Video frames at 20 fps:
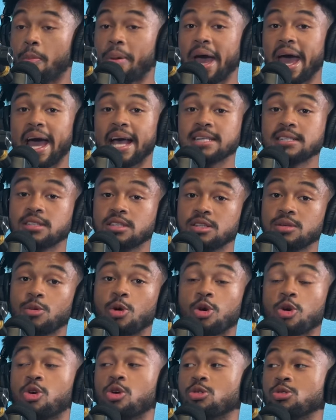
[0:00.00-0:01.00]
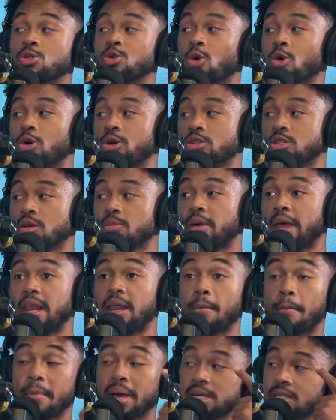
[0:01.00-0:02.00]
past them or go towards them, and
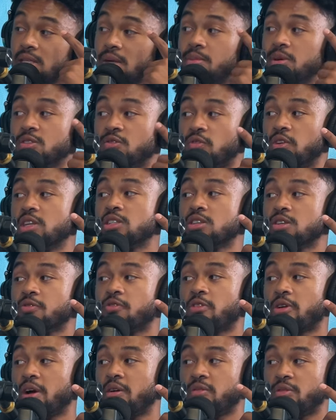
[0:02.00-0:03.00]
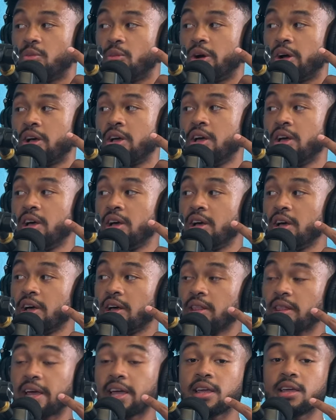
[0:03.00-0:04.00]
it messed up his vision forever, bro.
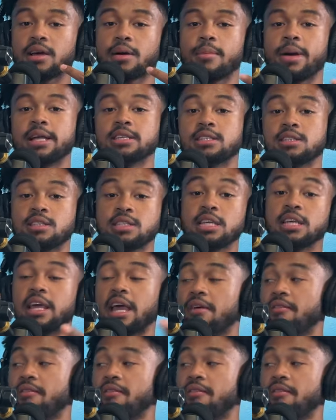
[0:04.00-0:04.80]
Mm. Like imagine seeing uh,